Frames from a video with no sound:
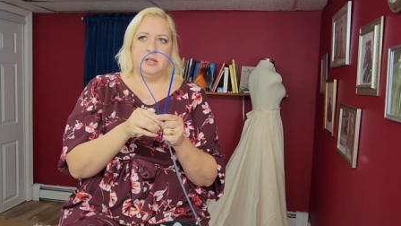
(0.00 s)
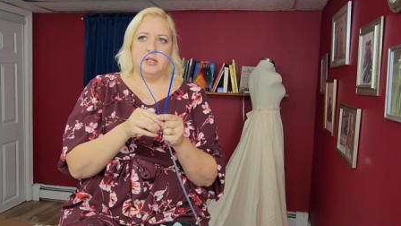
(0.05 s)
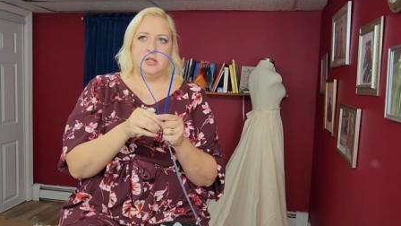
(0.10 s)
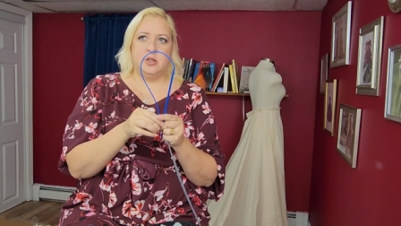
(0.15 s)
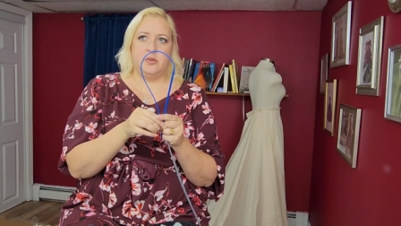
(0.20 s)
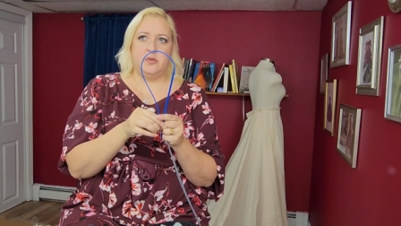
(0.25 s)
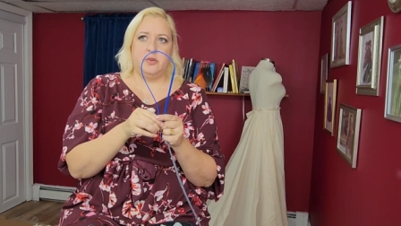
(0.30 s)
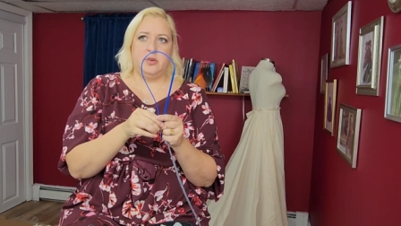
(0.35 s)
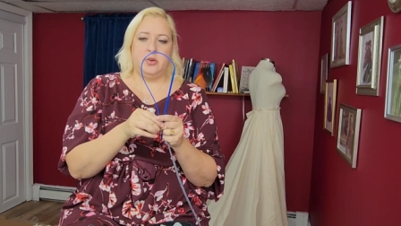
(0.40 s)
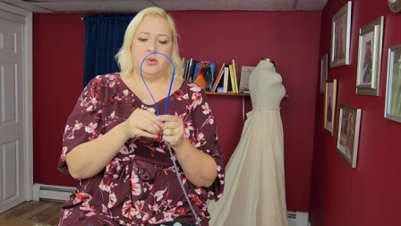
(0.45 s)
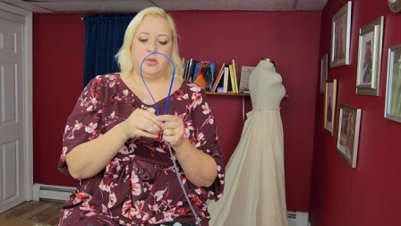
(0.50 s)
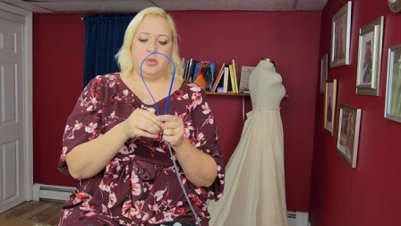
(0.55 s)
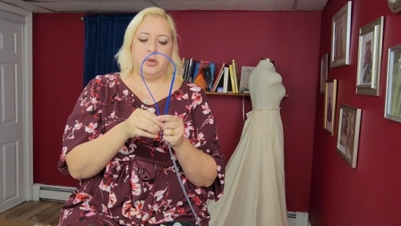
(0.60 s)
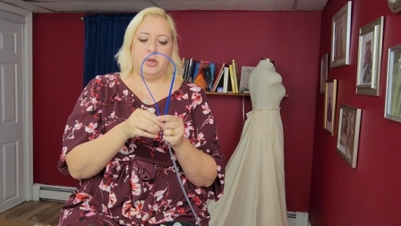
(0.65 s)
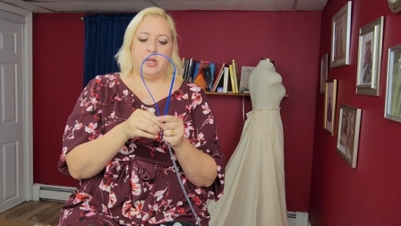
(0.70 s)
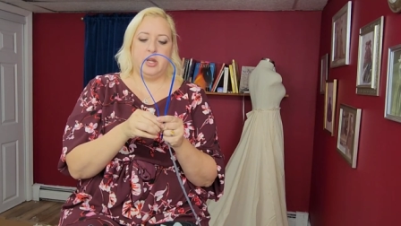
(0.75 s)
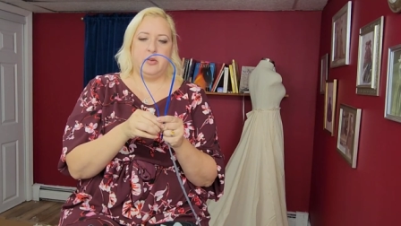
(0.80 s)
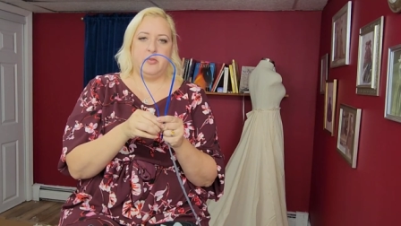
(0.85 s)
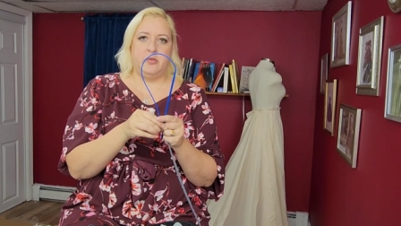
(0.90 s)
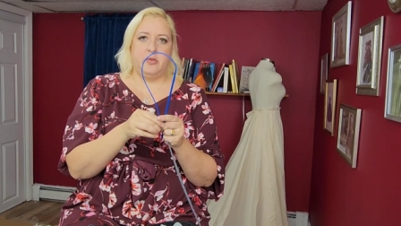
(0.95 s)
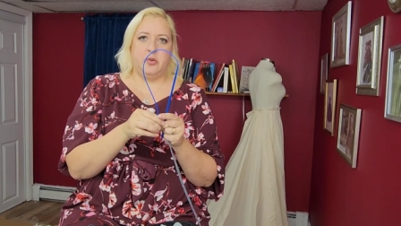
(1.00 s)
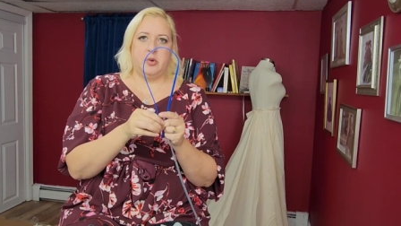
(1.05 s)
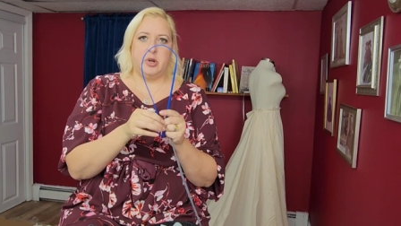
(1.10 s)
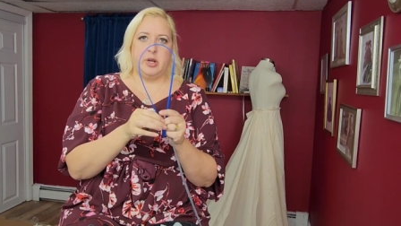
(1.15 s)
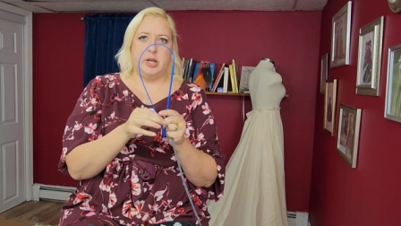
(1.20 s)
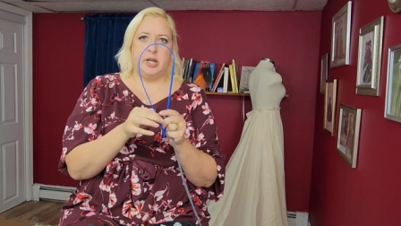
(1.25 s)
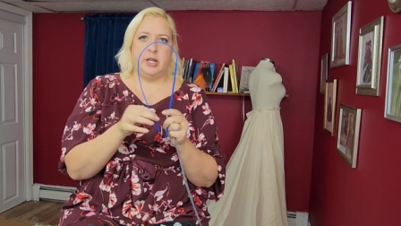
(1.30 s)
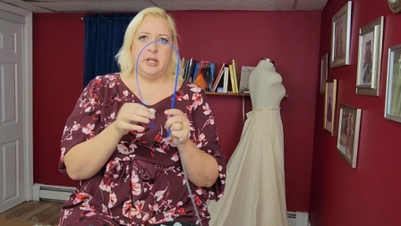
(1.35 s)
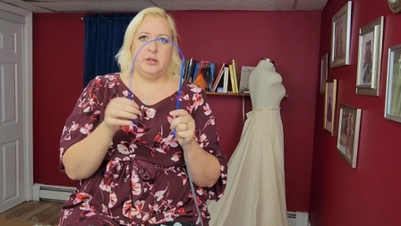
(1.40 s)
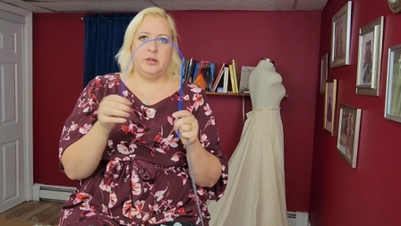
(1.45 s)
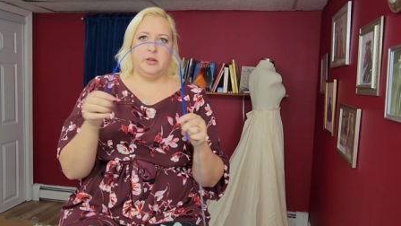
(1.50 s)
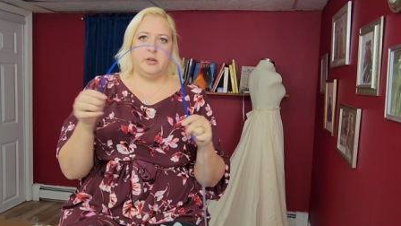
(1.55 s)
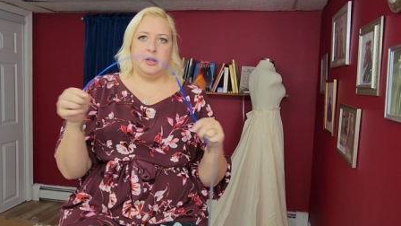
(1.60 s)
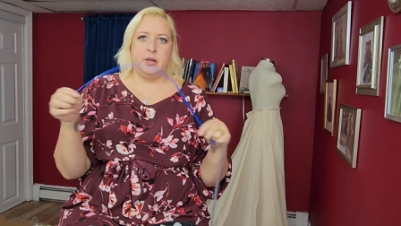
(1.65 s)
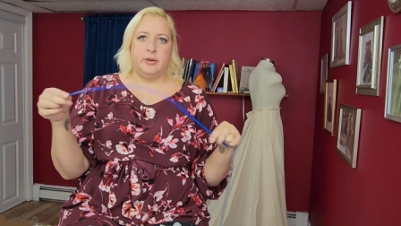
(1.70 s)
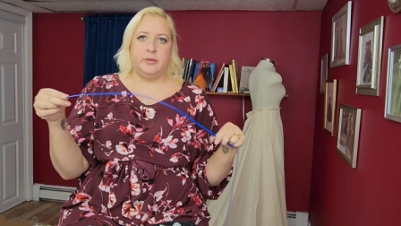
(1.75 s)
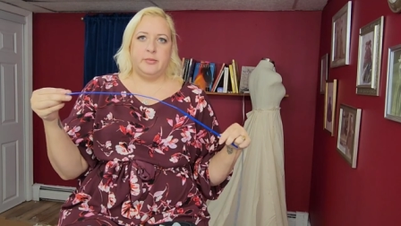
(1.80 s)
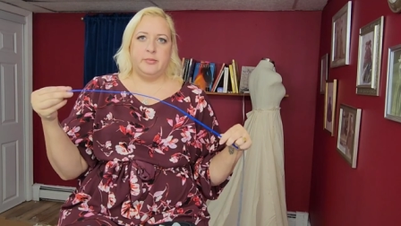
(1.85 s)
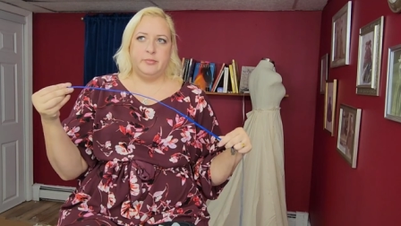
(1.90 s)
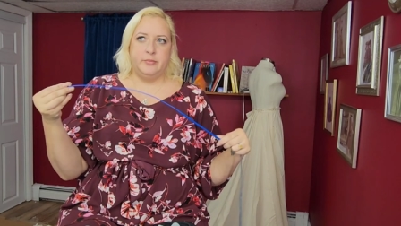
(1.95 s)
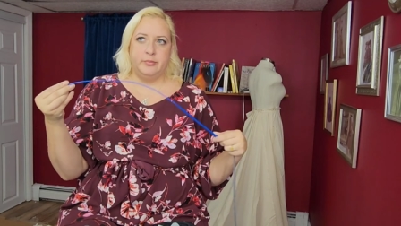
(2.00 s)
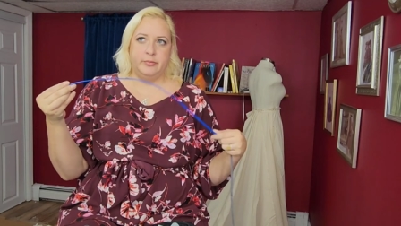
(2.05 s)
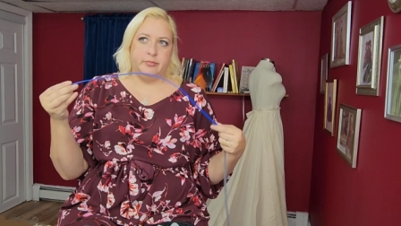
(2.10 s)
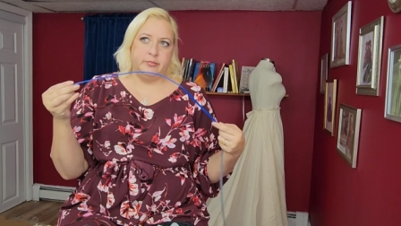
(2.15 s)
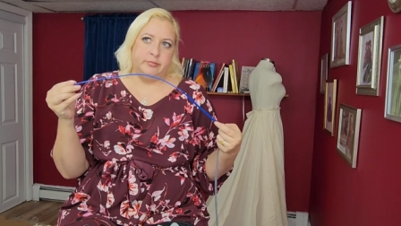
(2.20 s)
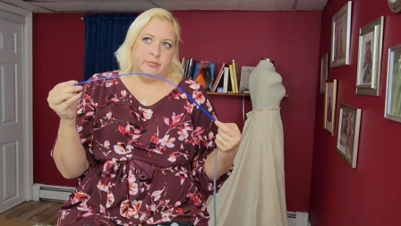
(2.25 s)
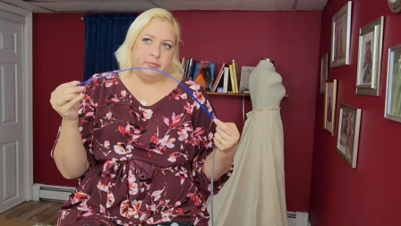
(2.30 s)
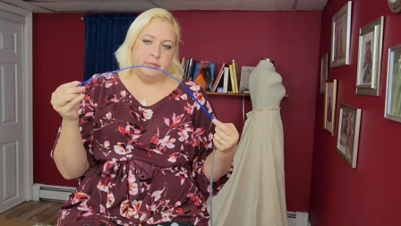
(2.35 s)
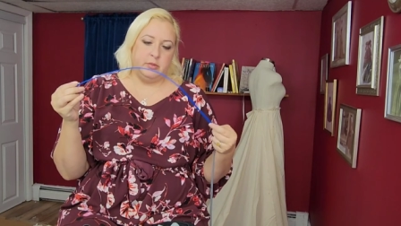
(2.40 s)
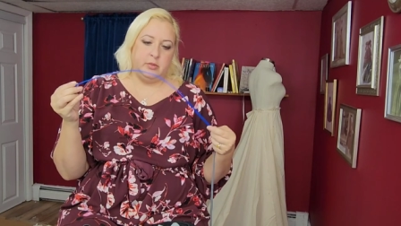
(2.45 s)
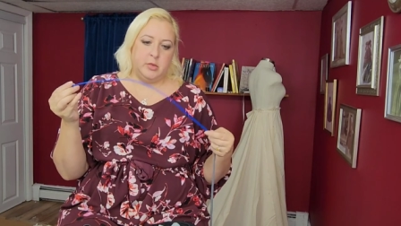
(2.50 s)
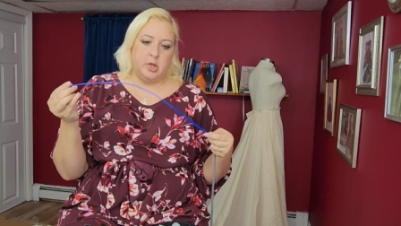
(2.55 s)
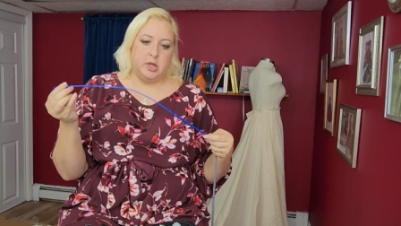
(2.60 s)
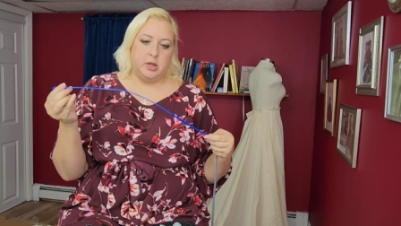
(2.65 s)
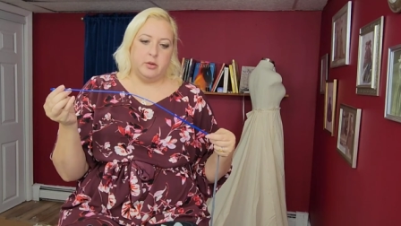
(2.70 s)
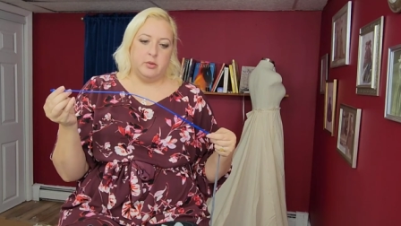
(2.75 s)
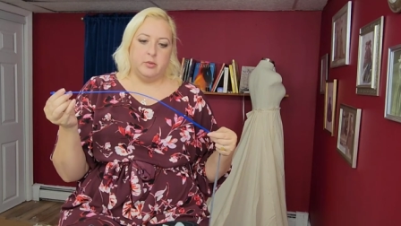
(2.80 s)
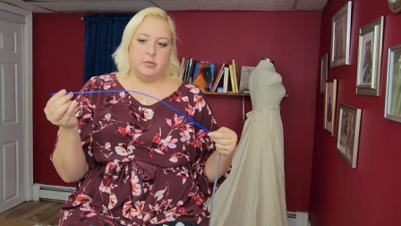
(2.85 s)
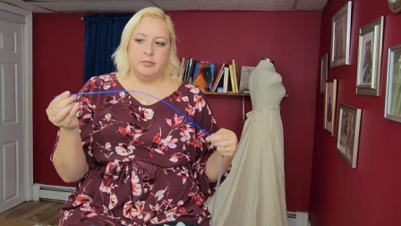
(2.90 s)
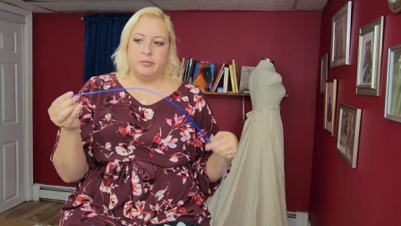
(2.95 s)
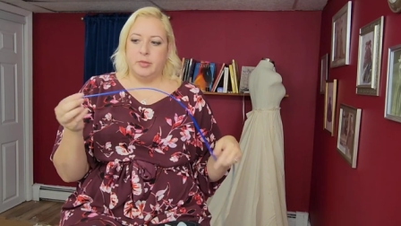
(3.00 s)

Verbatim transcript: So if you go looking for it, um, you know.